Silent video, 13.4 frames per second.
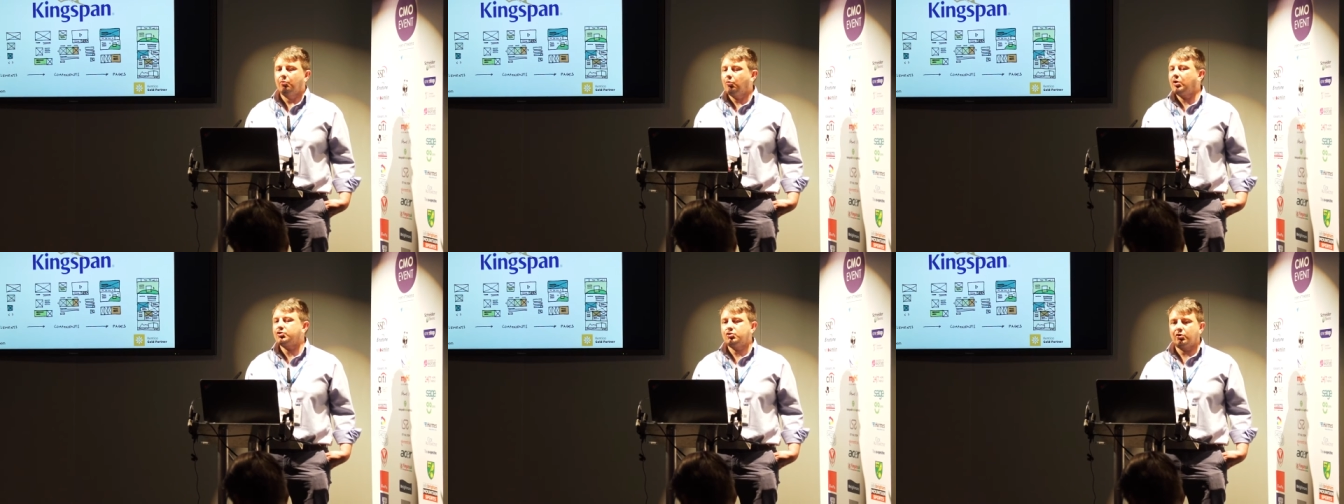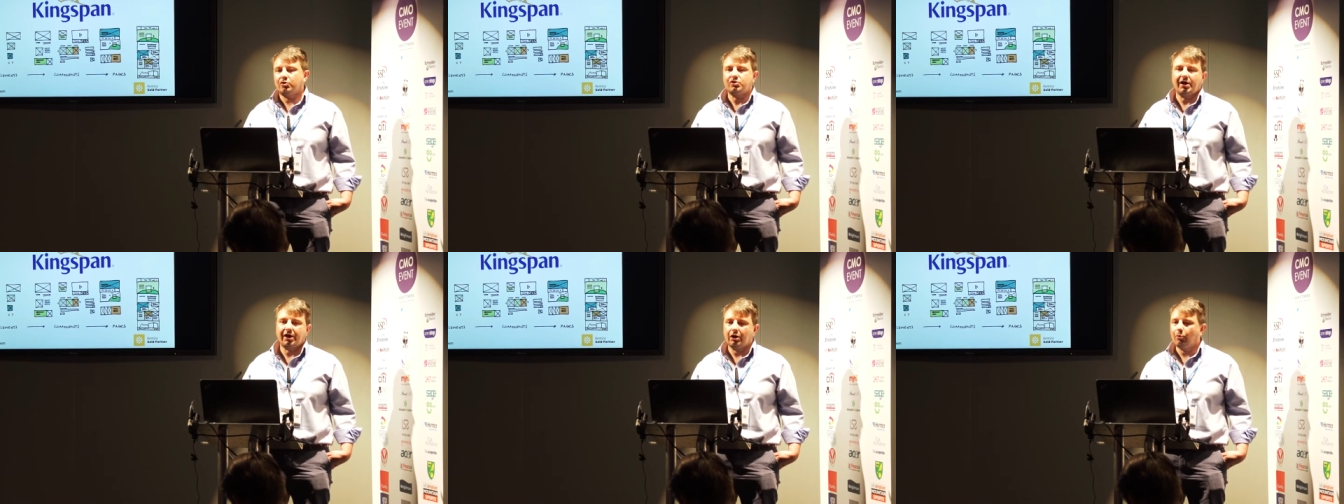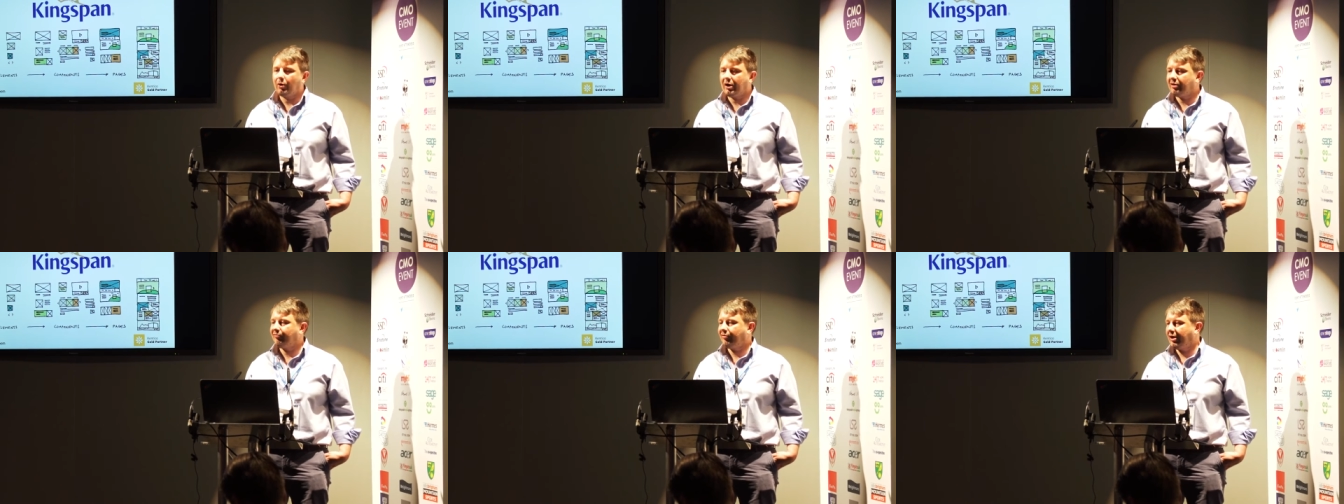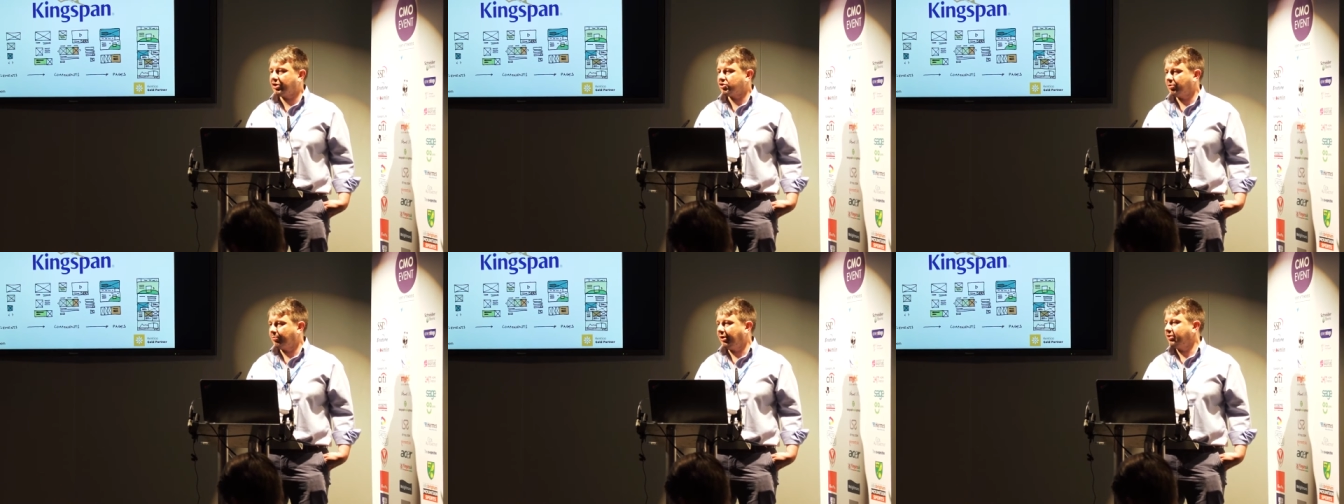whilst not taking away the
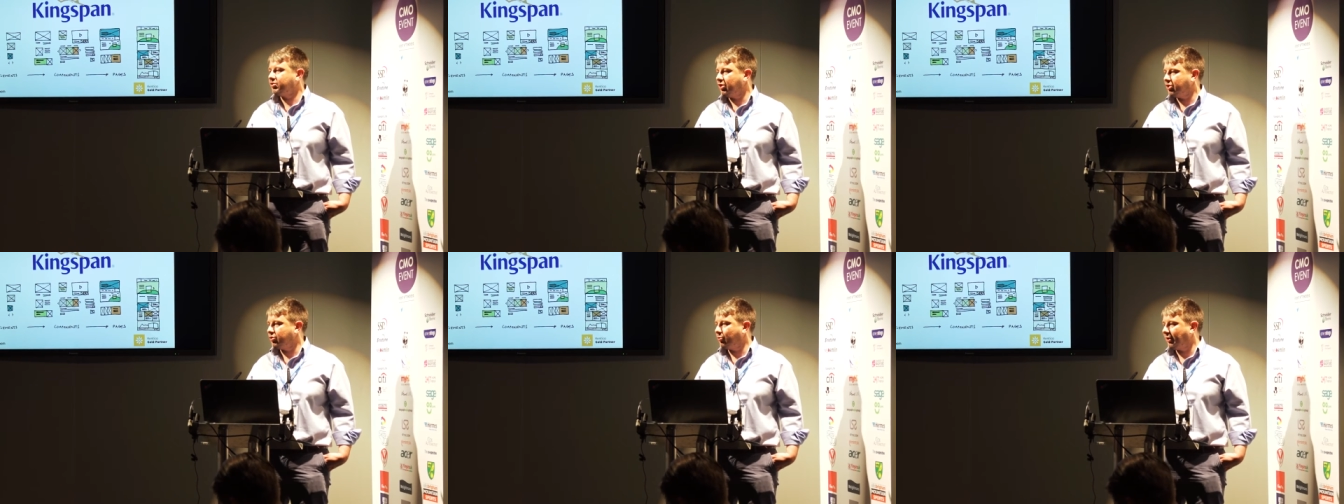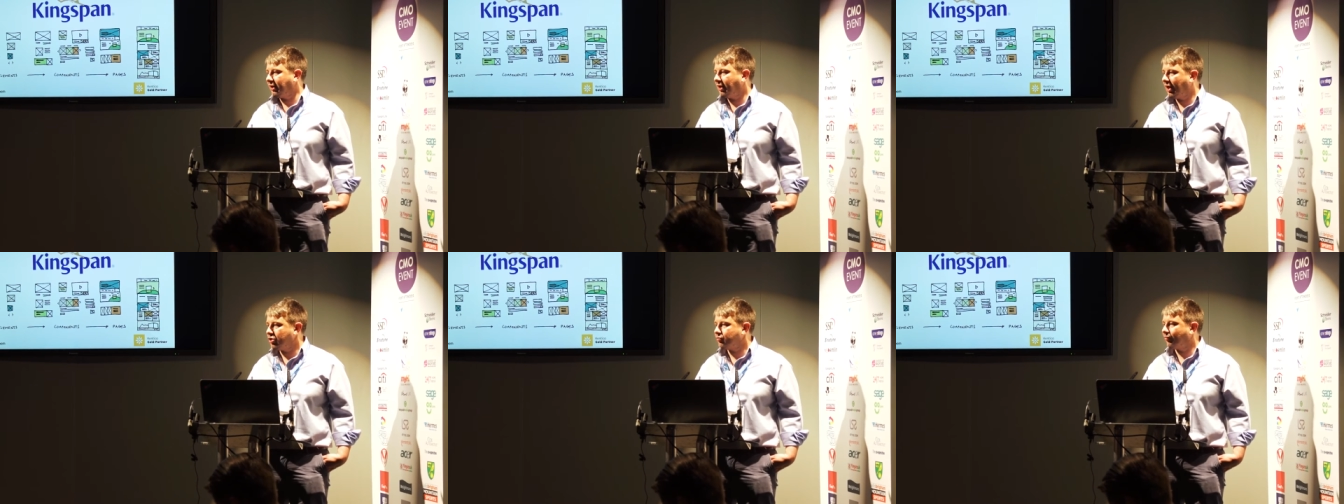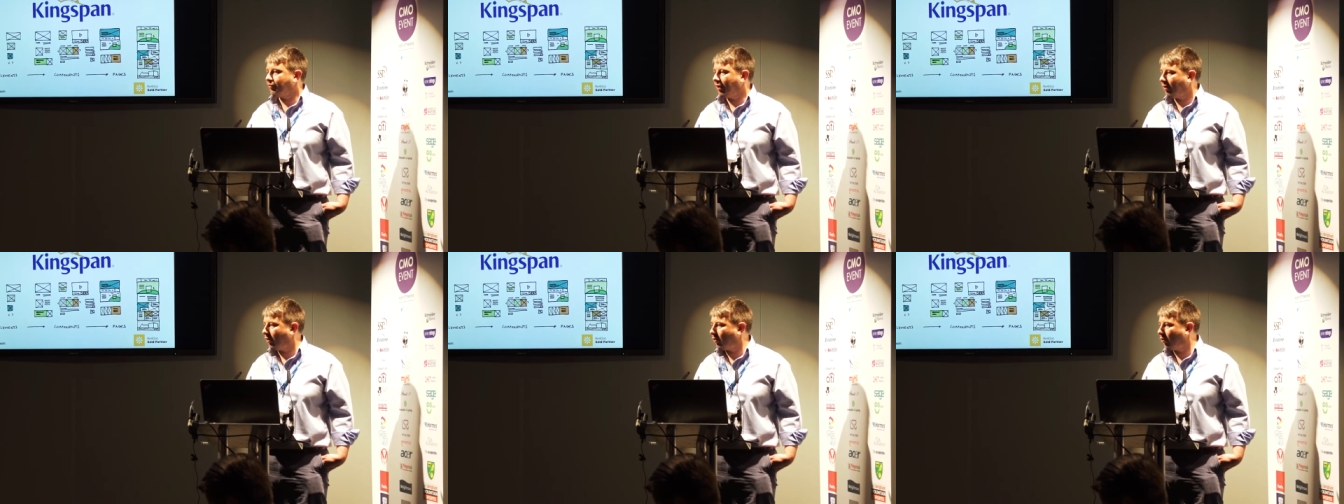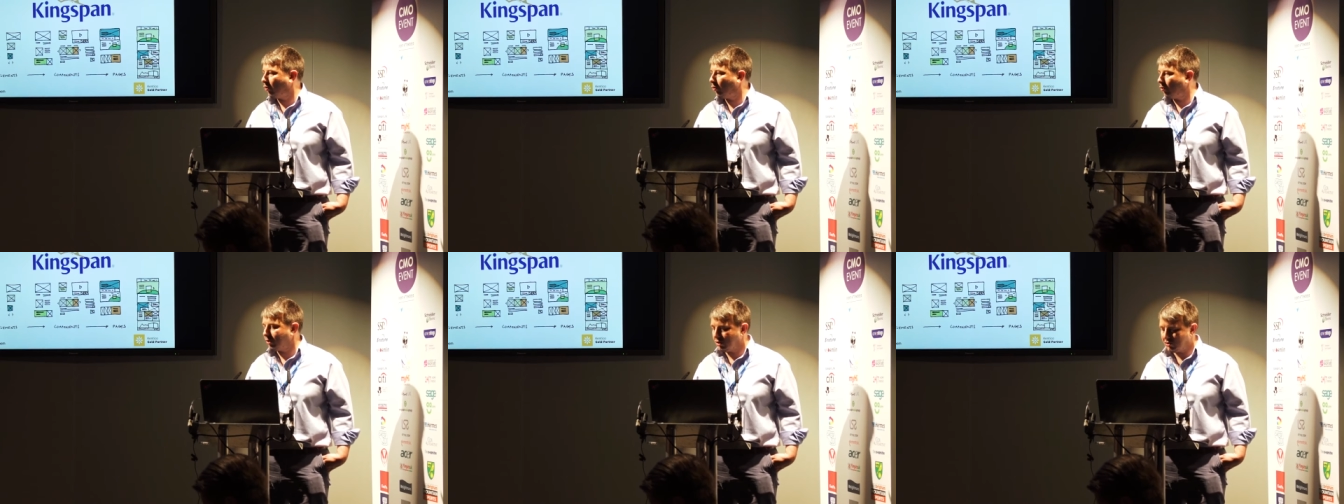flexibility to engage with their local
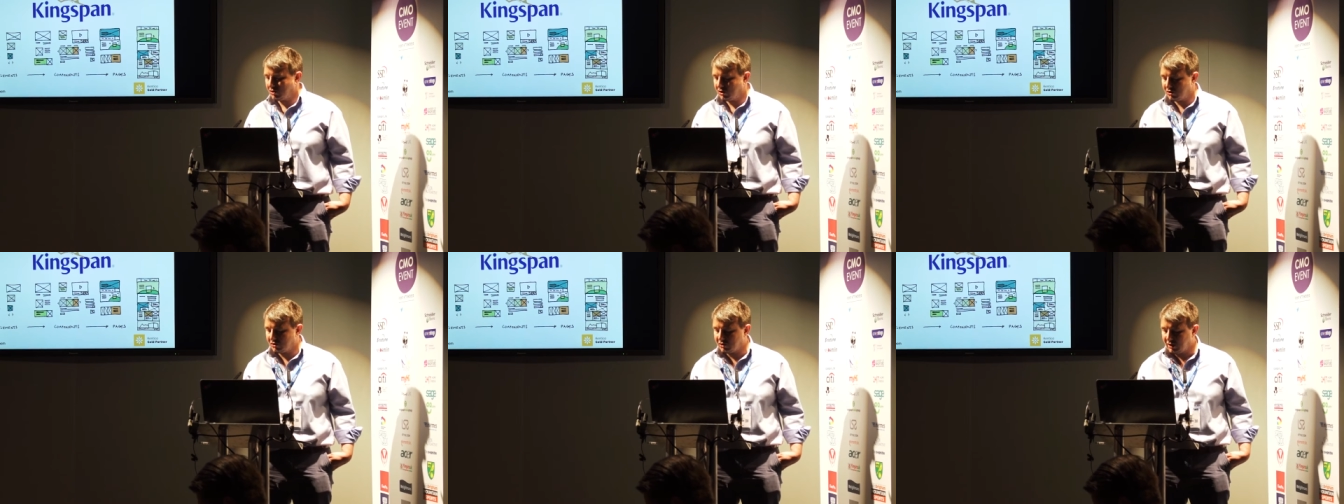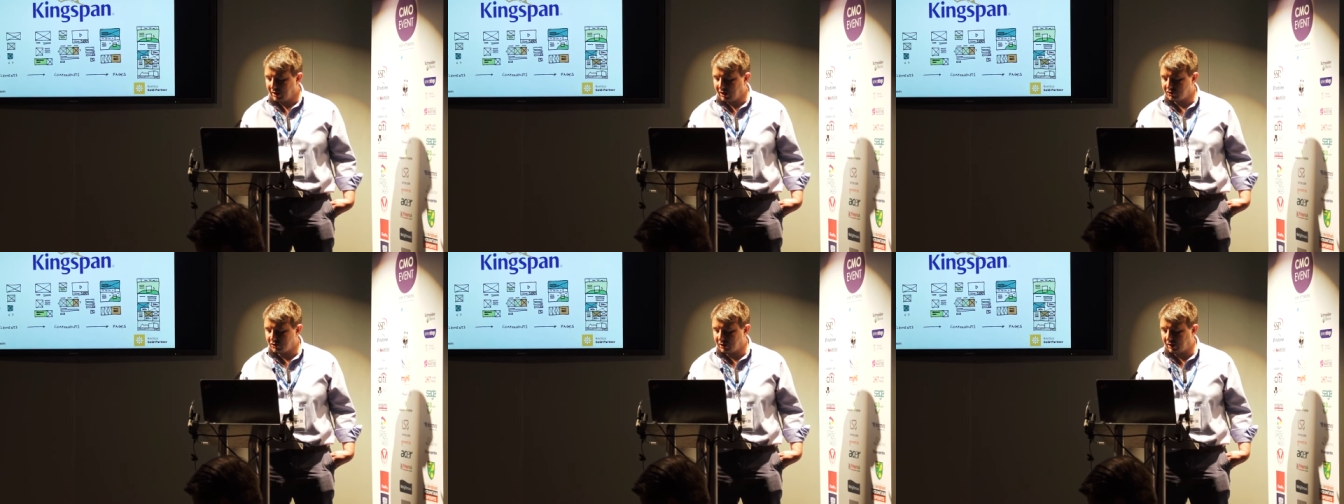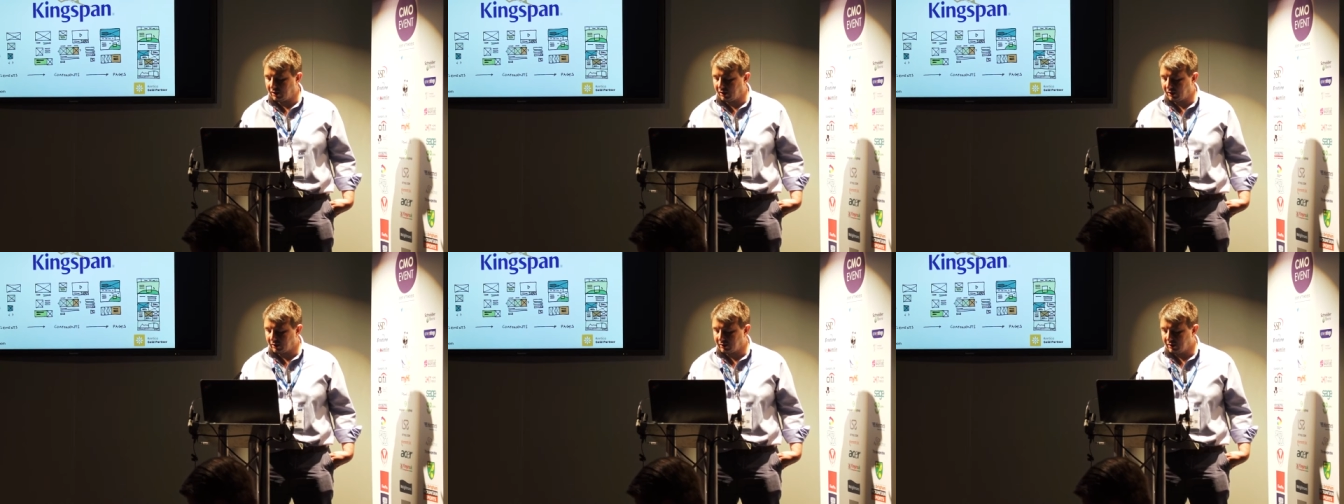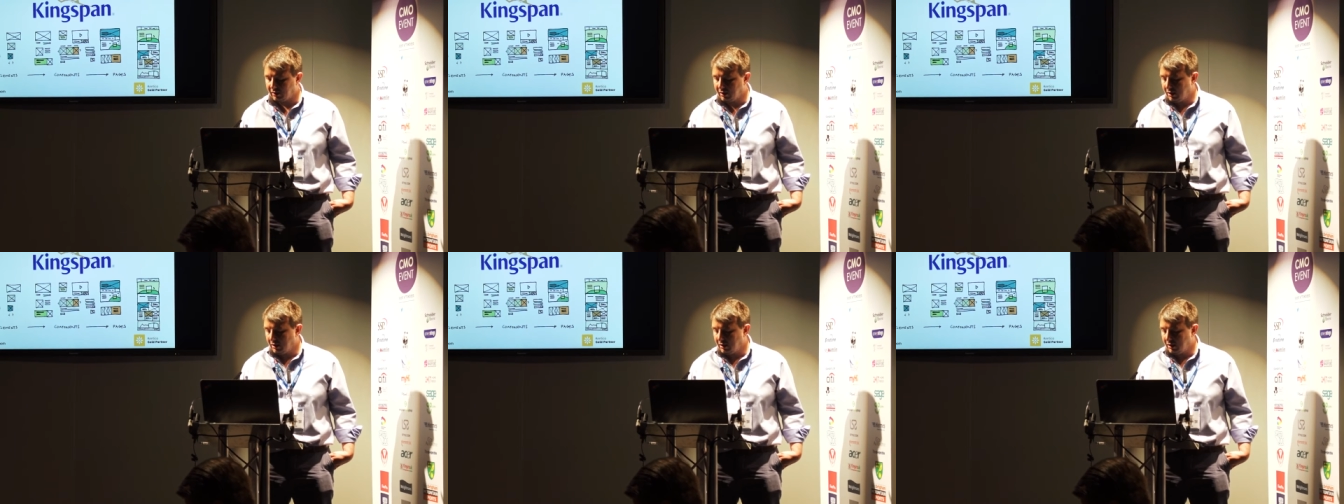audiences as they like.